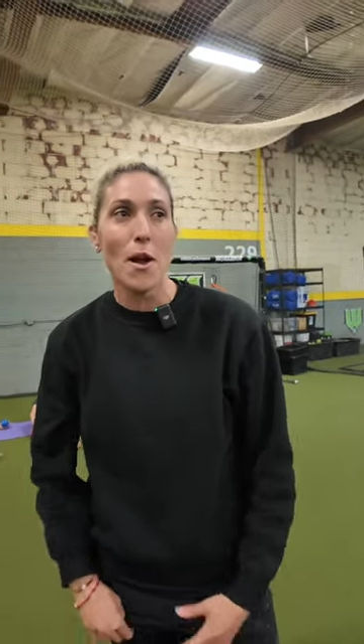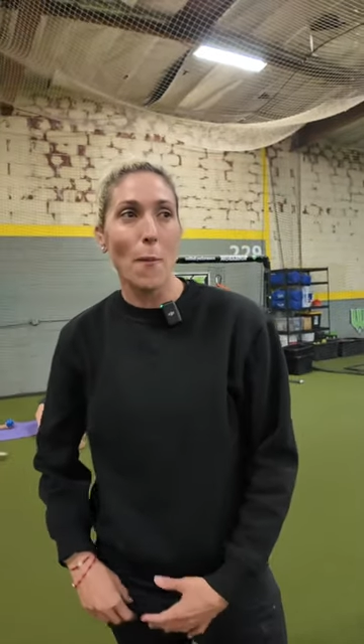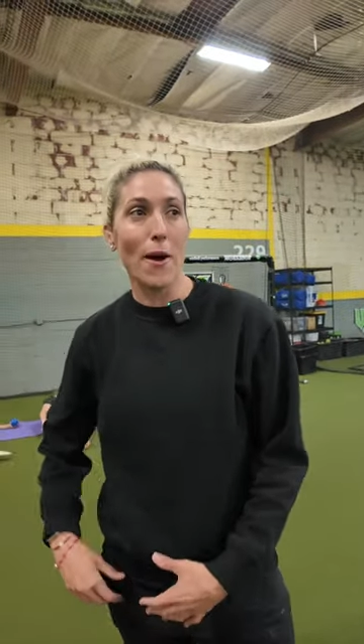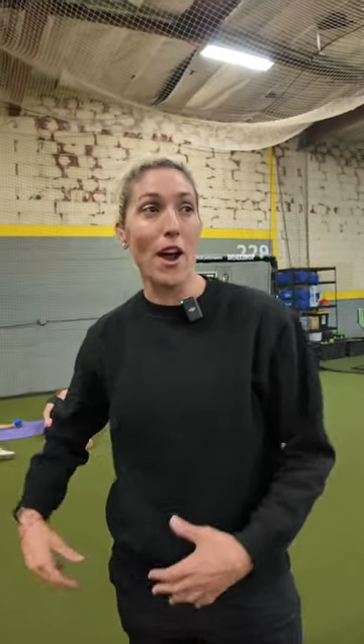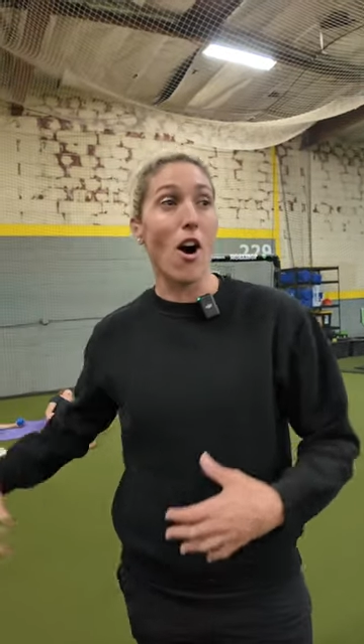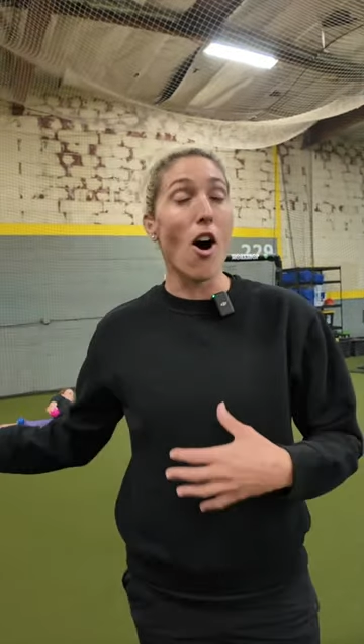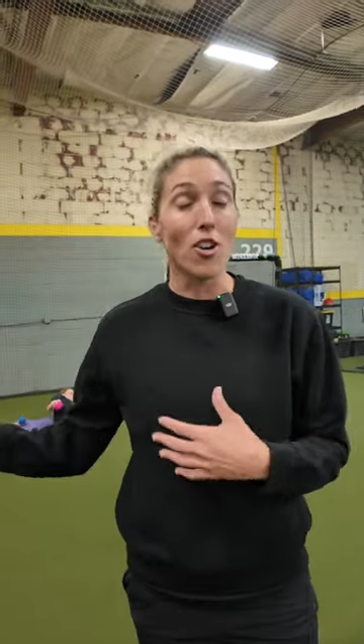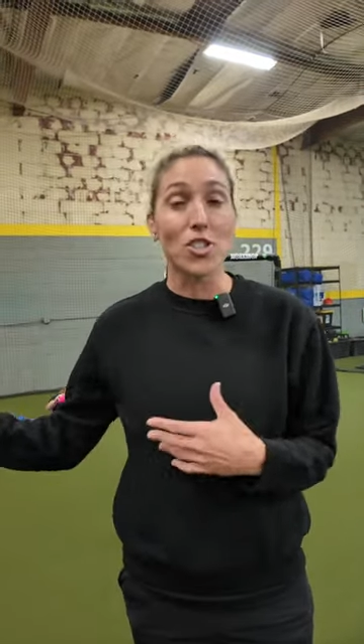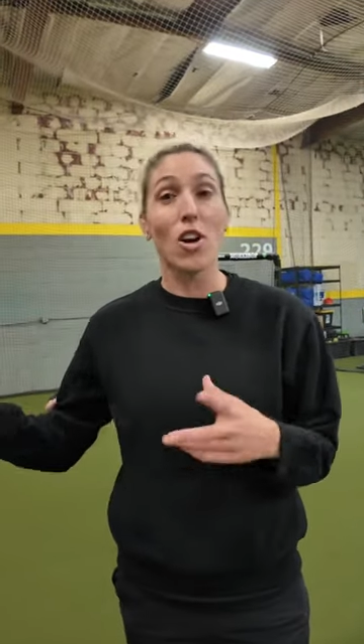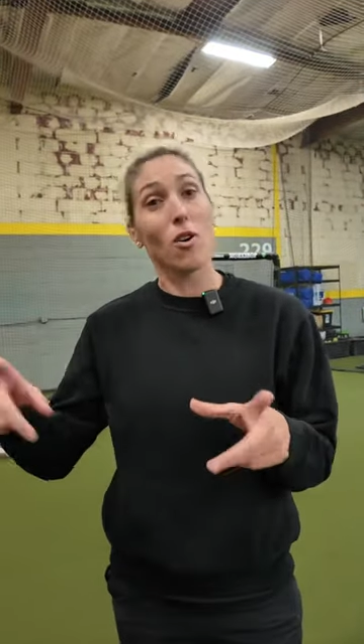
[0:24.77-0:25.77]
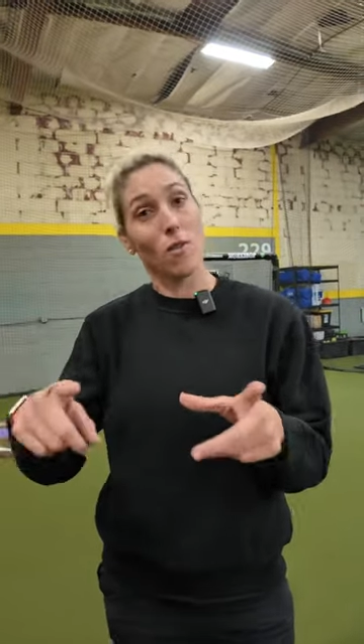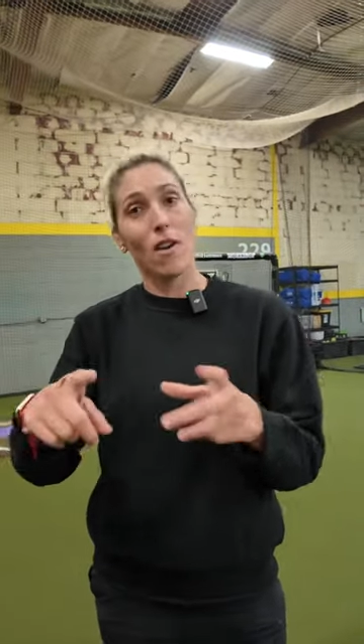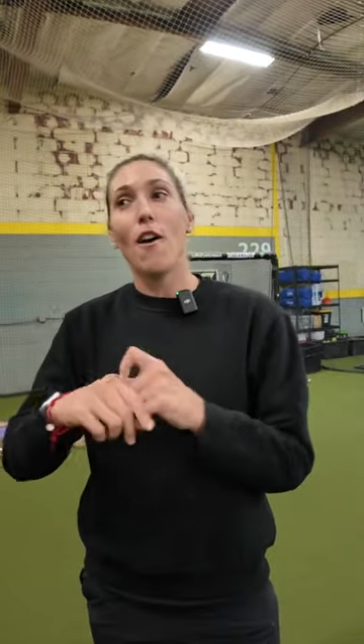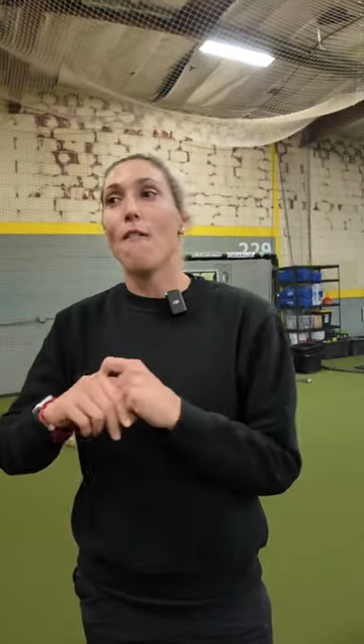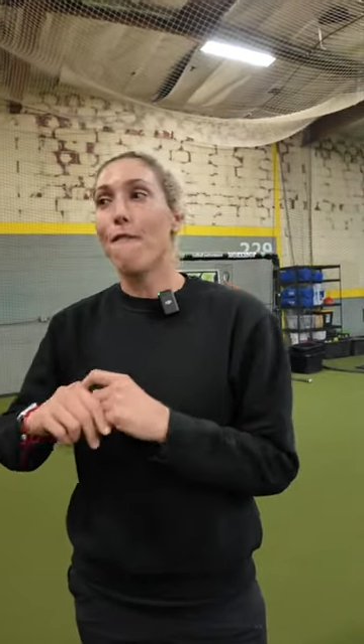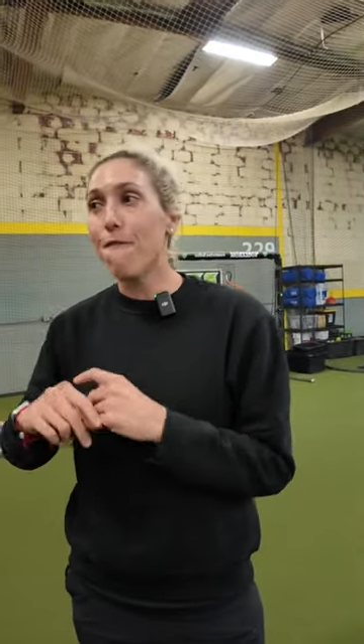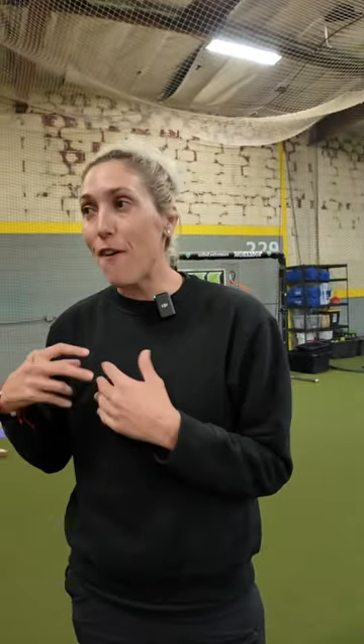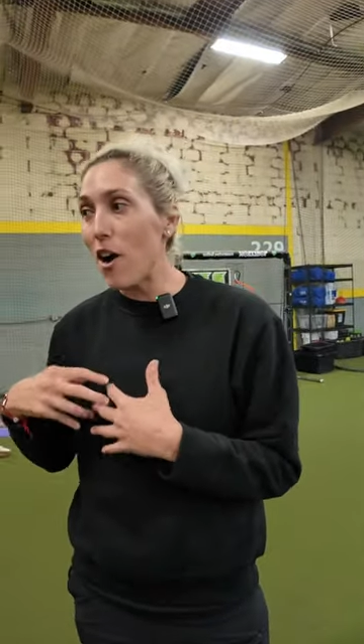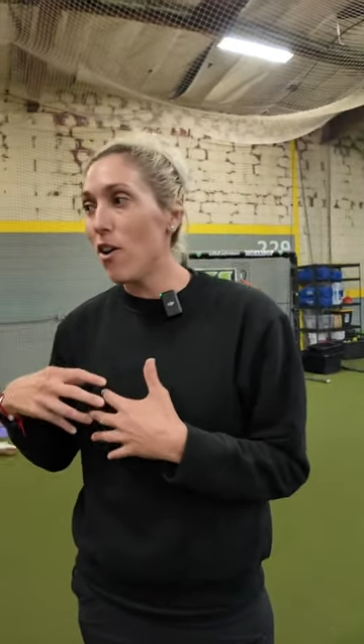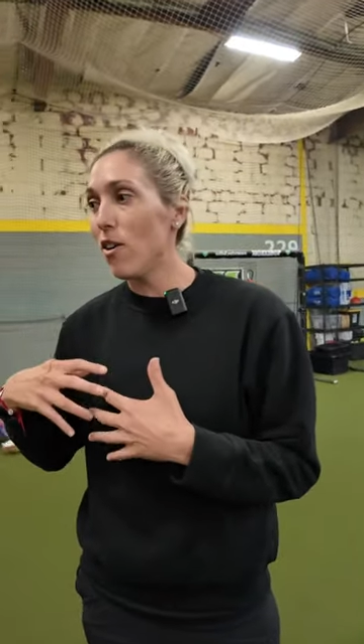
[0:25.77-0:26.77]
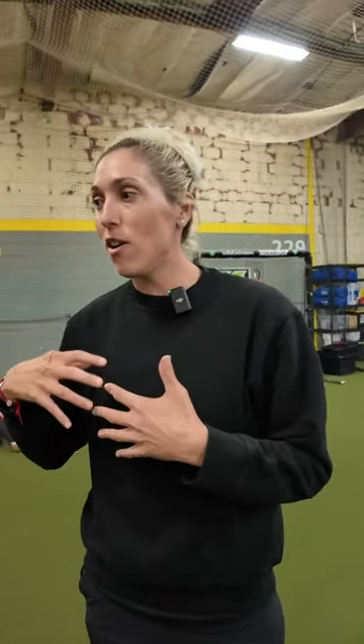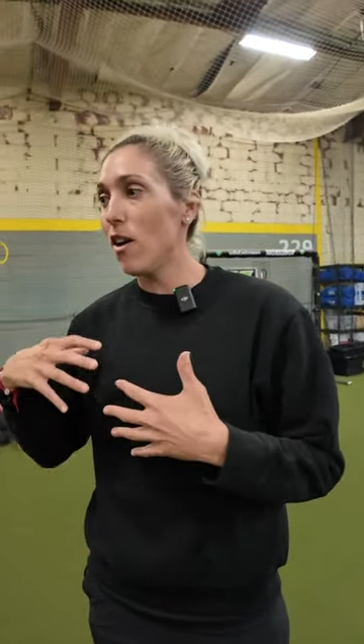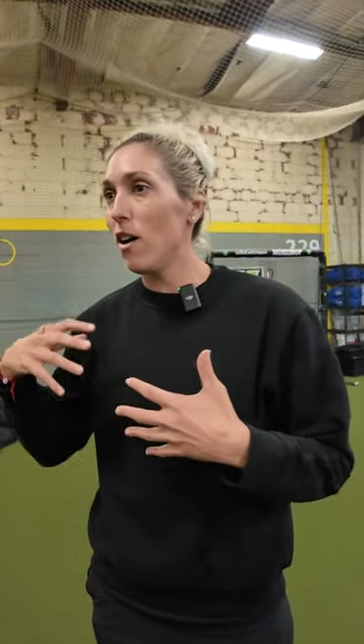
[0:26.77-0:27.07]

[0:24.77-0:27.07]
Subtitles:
But I also felt